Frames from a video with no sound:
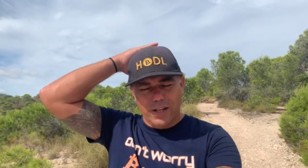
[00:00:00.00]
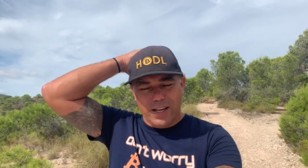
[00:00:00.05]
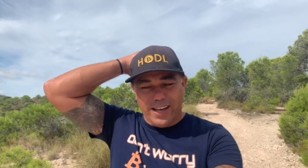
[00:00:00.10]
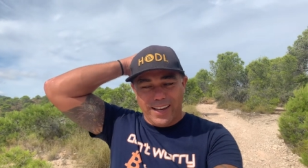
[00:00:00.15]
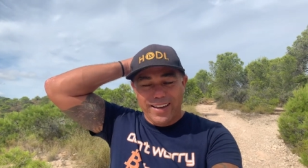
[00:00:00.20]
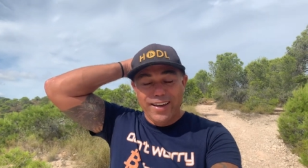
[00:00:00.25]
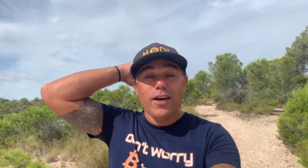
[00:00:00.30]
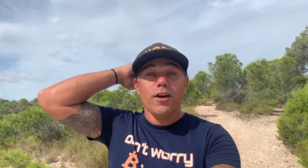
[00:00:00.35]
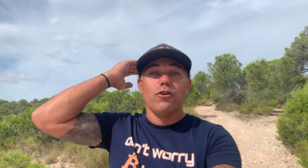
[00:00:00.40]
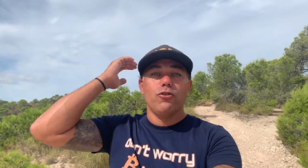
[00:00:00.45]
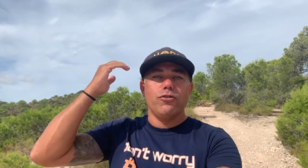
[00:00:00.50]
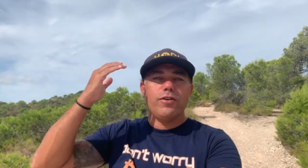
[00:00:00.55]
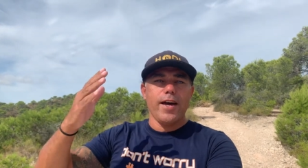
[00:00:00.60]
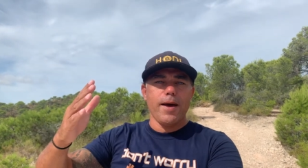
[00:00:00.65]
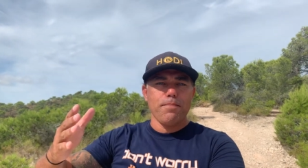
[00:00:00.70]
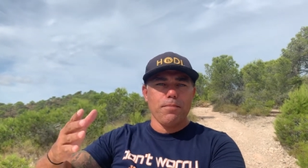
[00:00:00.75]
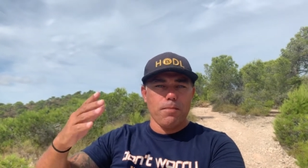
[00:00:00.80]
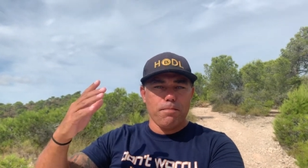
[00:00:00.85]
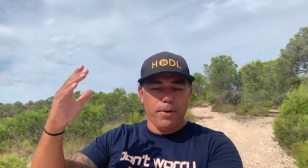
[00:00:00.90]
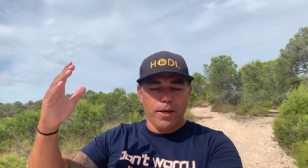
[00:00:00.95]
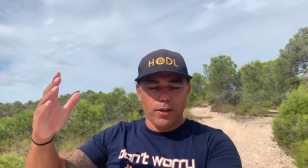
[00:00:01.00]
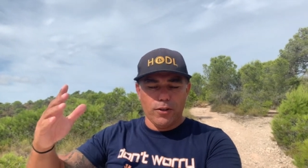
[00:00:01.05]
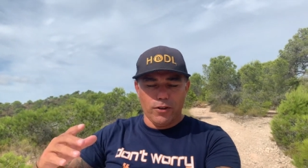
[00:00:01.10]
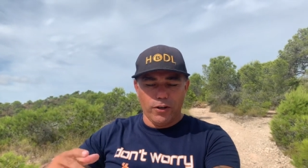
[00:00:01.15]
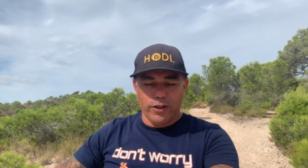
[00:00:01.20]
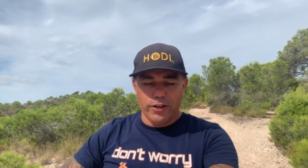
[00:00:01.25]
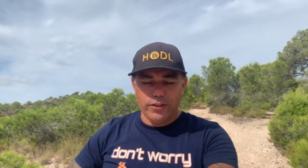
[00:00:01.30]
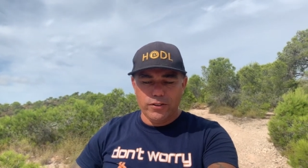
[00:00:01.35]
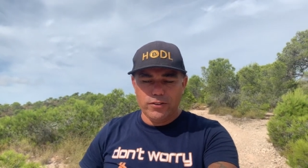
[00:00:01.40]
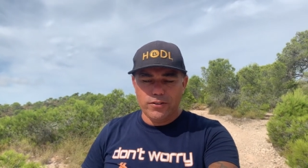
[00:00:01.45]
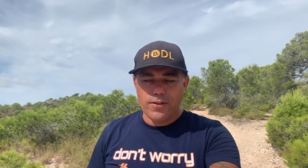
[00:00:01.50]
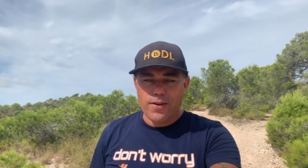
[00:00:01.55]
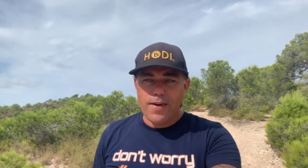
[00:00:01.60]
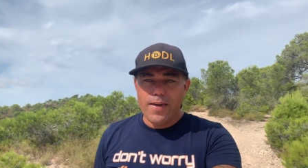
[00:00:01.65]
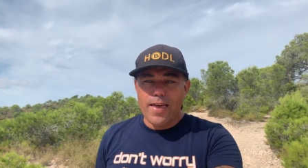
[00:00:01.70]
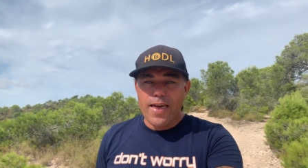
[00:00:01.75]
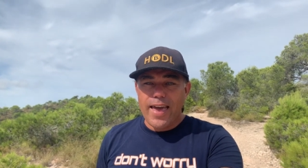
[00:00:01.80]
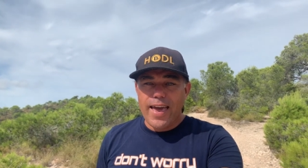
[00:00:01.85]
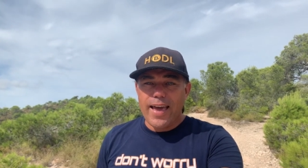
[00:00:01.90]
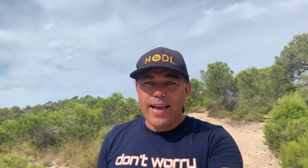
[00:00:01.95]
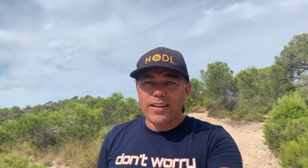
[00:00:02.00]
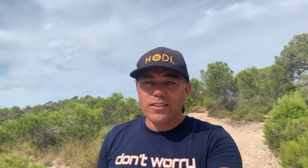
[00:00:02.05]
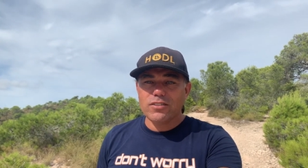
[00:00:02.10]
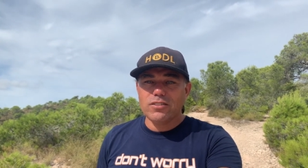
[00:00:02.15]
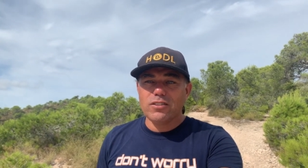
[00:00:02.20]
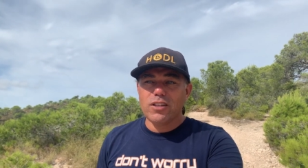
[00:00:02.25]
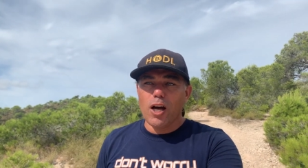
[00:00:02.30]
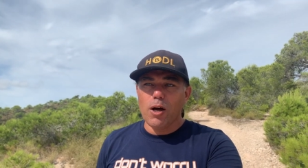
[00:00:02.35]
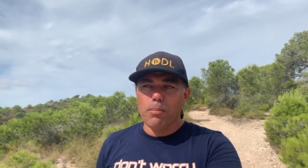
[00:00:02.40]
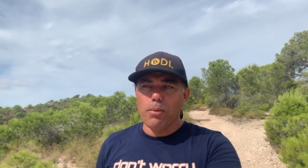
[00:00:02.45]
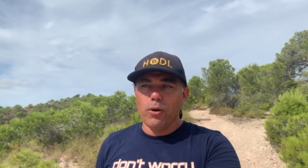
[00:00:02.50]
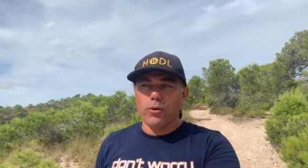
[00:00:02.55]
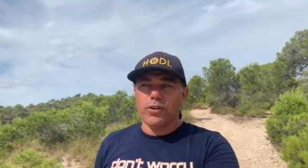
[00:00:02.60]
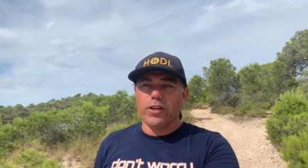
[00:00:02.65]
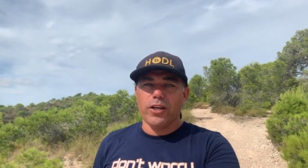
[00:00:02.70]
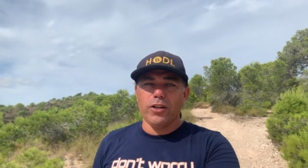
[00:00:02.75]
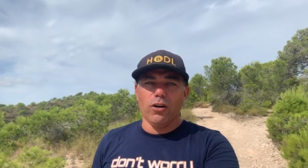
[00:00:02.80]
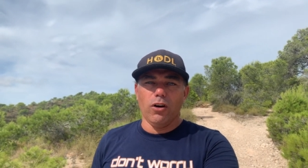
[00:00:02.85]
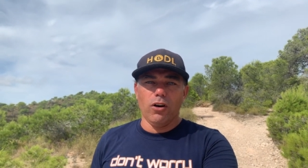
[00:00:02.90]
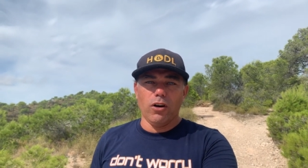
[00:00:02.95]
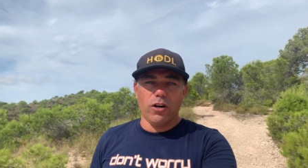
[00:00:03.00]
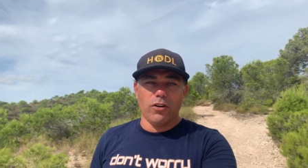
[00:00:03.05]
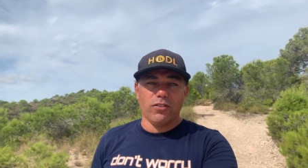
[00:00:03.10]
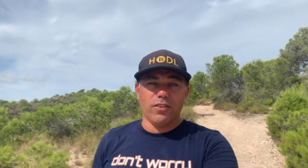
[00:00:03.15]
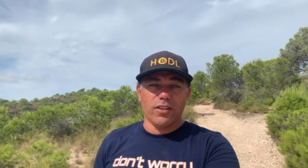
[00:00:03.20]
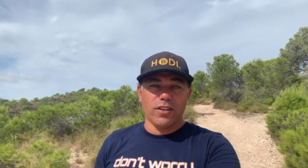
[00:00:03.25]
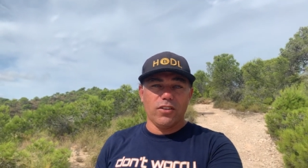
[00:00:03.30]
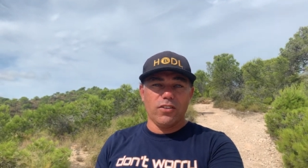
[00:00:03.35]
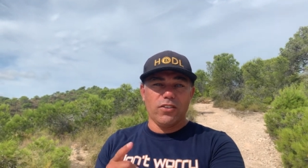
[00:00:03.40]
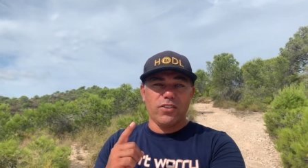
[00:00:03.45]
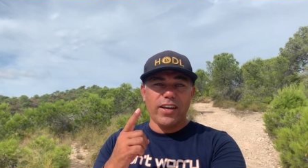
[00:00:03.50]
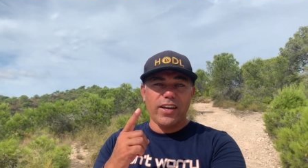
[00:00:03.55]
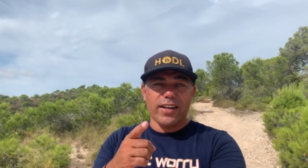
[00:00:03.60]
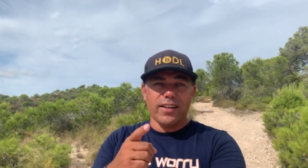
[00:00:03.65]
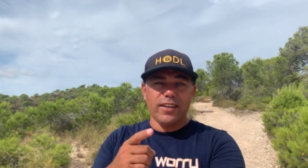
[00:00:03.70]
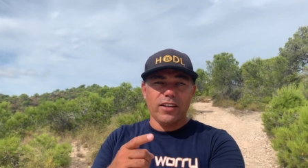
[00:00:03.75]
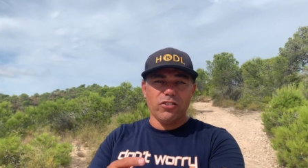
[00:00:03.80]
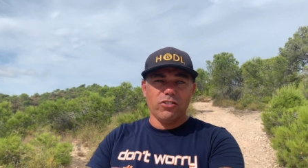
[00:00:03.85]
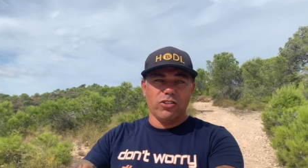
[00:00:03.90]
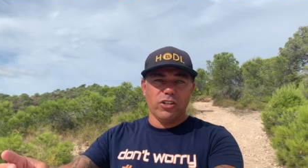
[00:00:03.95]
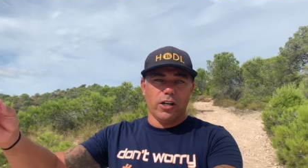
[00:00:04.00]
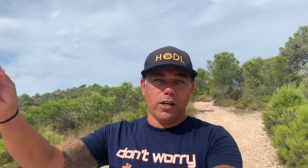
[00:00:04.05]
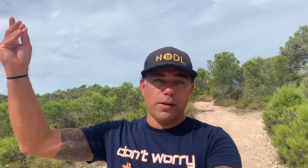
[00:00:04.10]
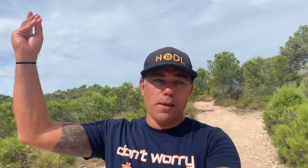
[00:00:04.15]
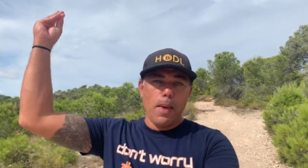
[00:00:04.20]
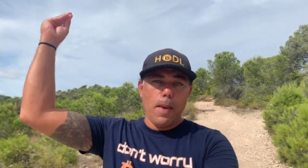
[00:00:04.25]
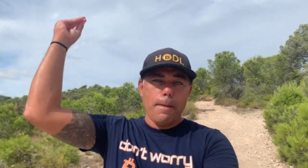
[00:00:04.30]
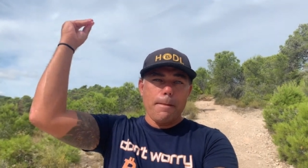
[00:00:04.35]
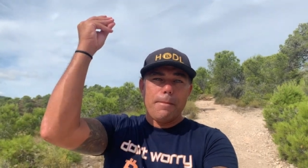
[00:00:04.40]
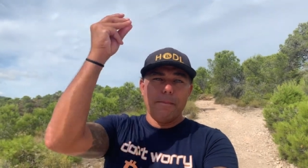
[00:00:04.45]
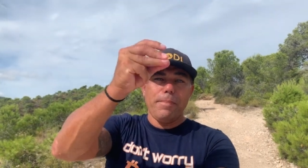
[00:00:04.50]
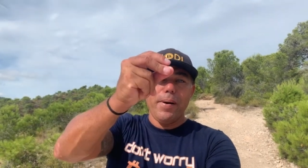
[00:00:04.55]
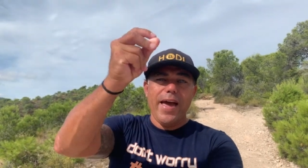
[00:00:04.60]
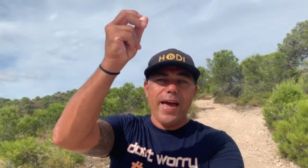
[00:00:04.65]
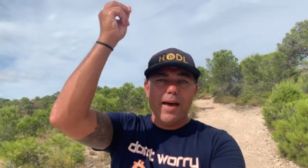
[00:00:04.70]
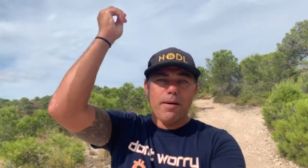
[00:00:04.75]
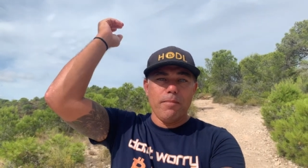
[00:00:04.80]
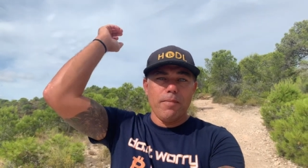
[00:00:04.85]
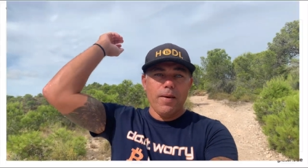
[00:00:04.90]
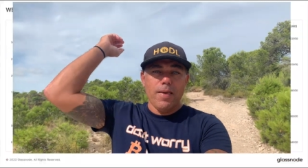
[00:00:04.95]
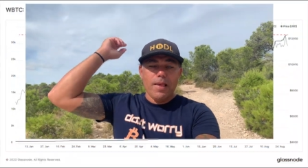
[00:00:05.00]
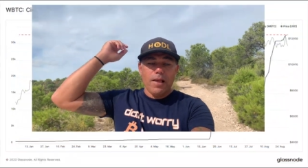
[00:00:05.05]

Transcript: know, wrapped Bitcoins has doubled in August. Check this chart. Bam.